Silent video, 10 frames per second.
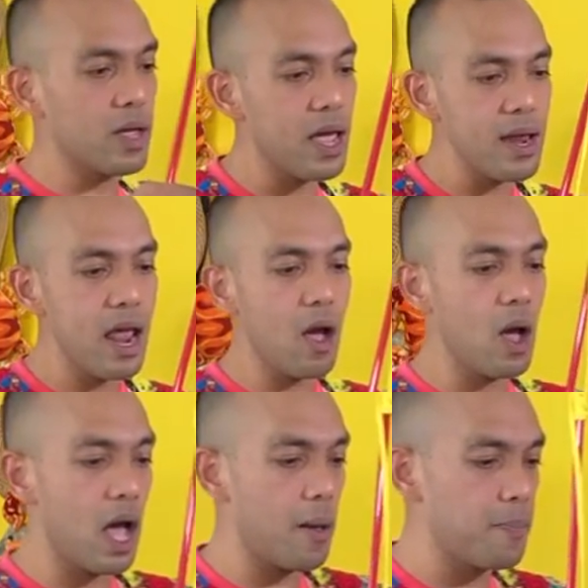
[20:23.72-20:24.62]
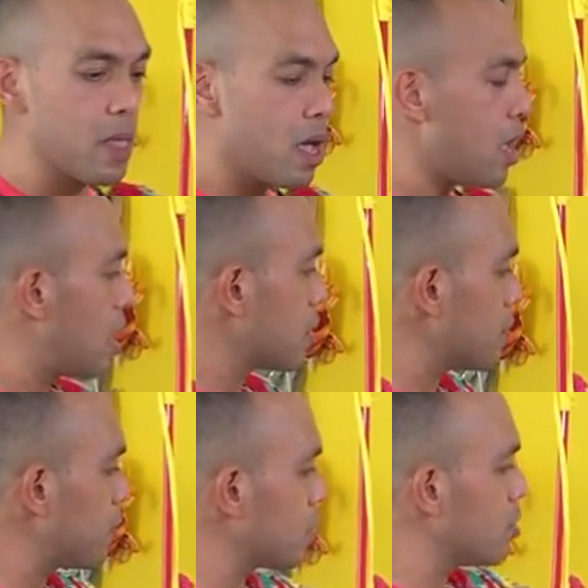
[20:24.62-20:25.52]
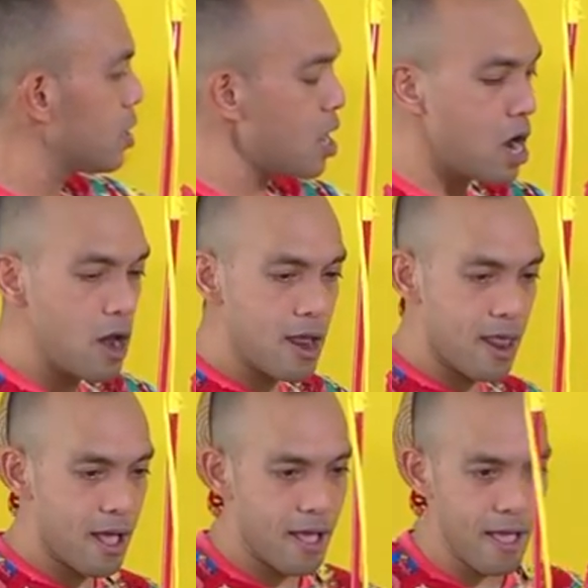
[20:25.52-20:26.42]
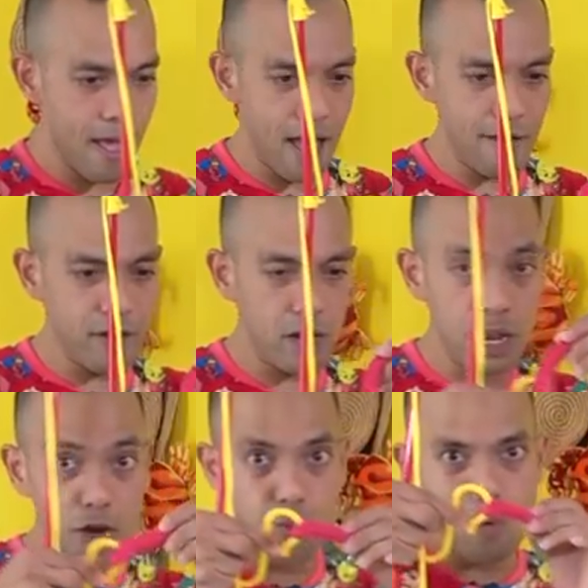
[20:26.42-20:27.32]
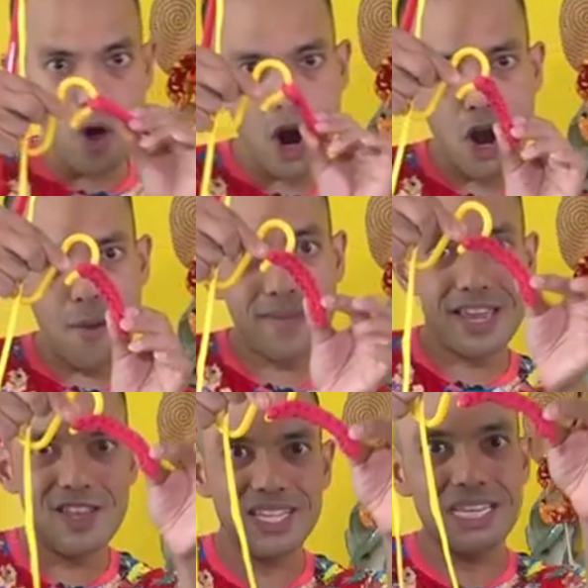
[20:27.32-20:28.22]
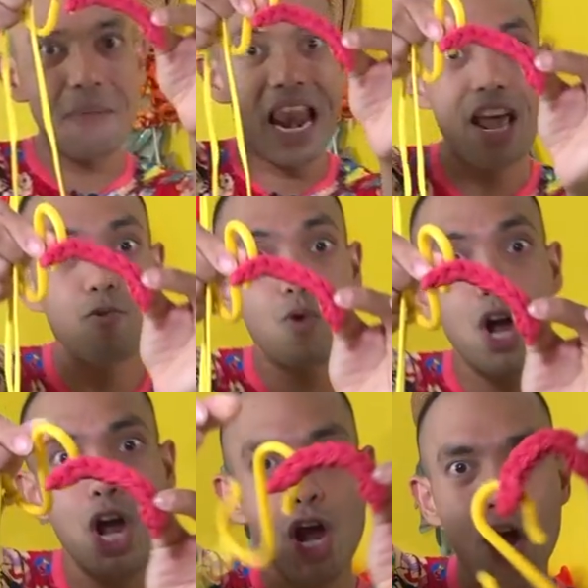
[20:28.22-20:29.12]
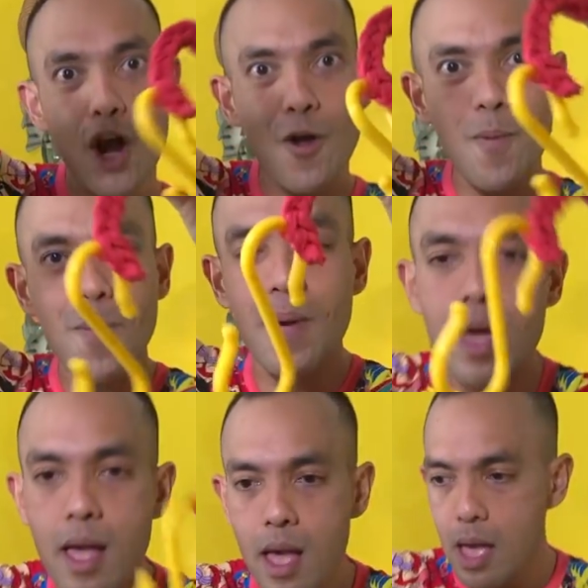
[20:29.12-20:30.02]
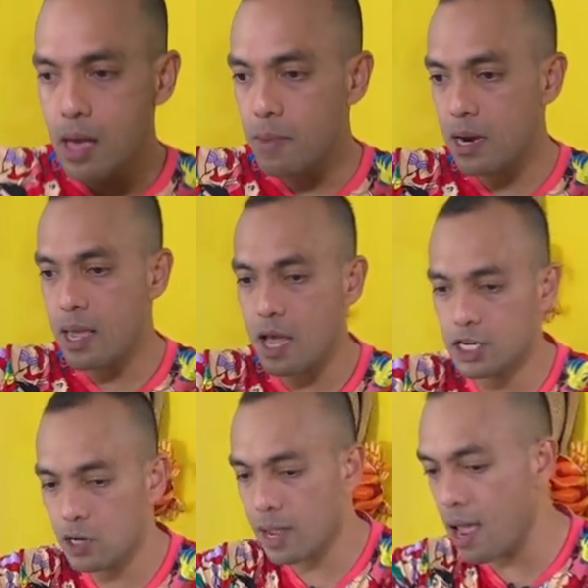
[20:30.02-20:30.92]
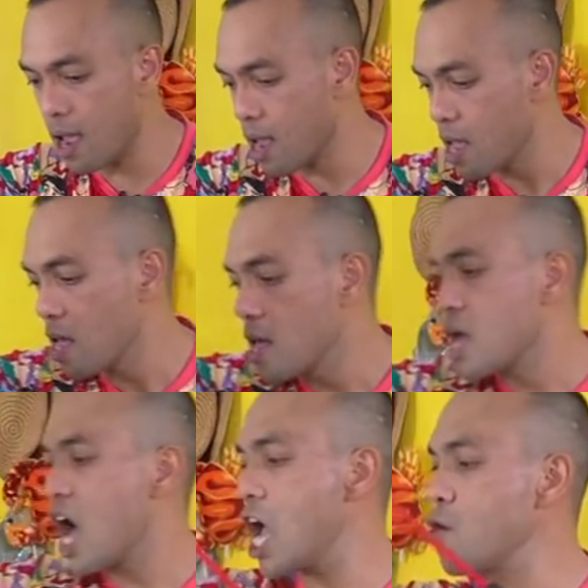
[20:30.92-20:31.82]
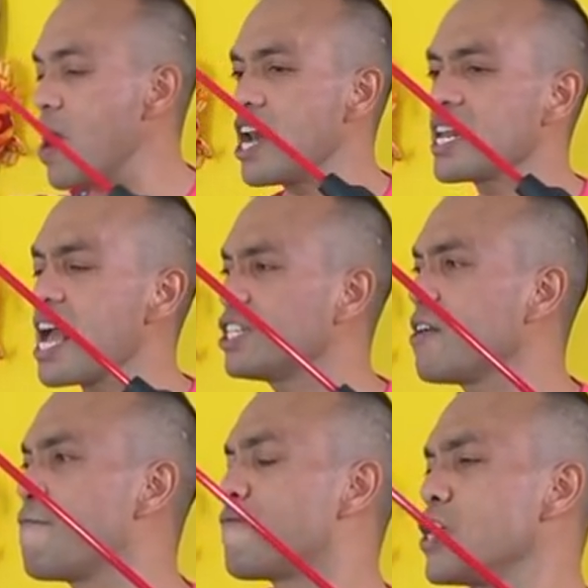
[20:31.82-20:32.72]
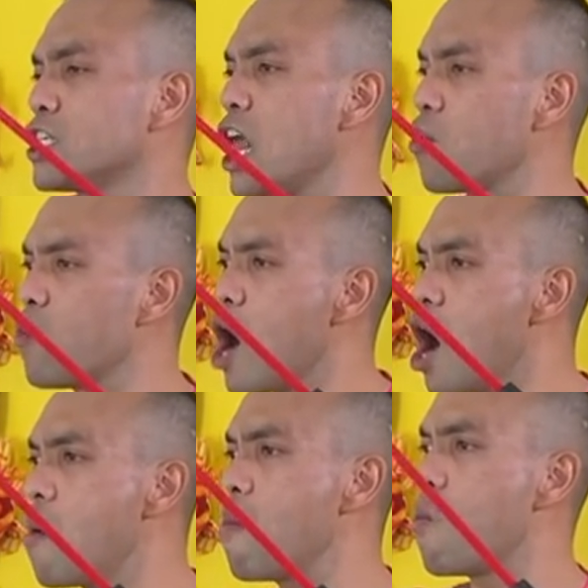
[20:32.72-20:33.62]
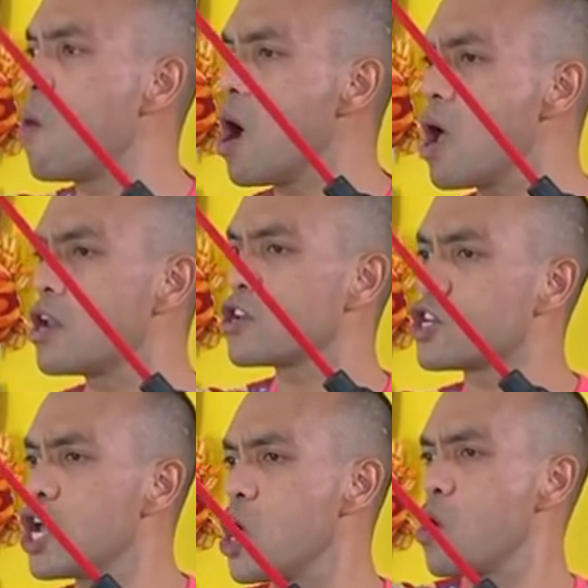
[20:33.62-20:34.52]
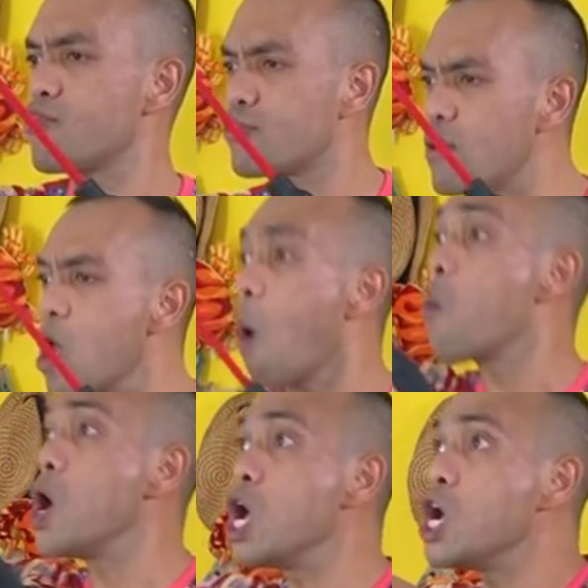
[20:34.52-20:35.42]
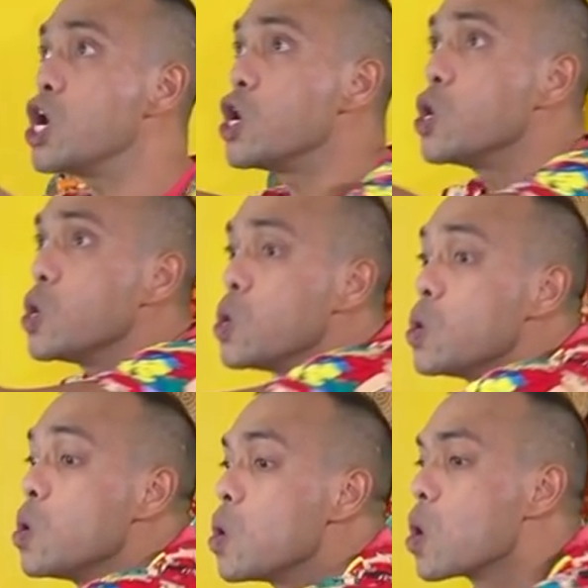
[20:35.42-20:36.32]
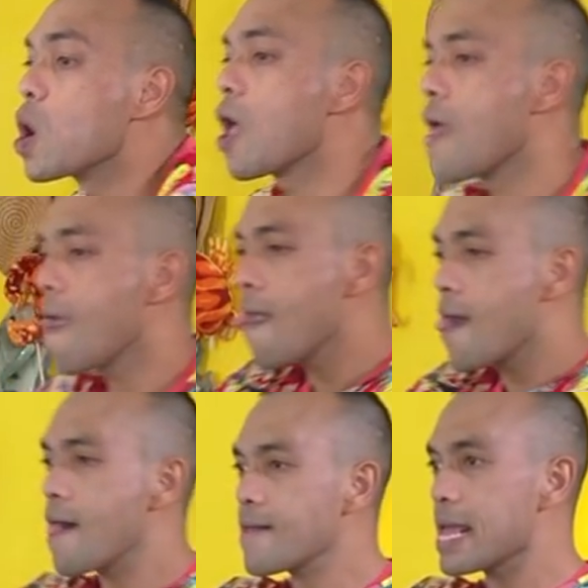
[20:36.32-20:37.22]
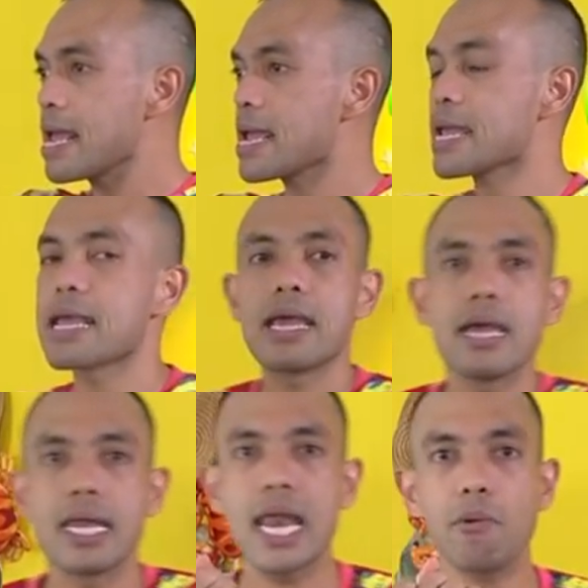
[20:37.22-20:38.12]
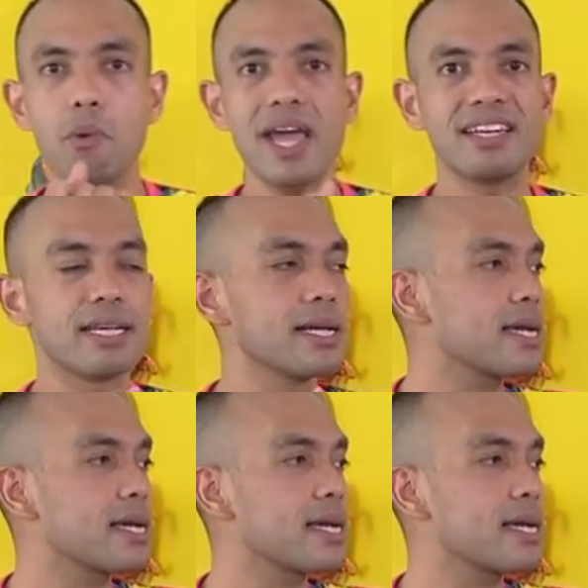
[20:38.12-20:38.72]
Okay, now um, I'm gonna put you here and I've got a little worm. Can you see my little worm? I'm gonna catch, okay. Are you ready to catch some fish, little worm? One, two, three, woo! Okay, now we wait.